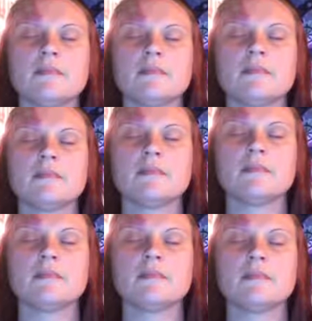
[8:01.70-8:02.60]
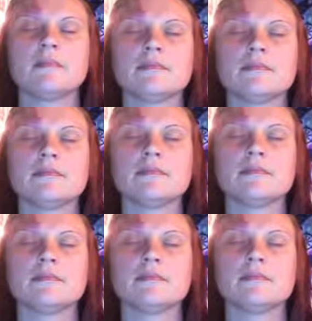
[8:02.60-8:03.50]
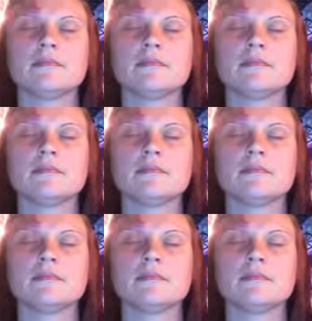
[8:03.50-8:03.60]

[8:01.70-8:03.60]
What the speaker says: No one is speaking in this clip.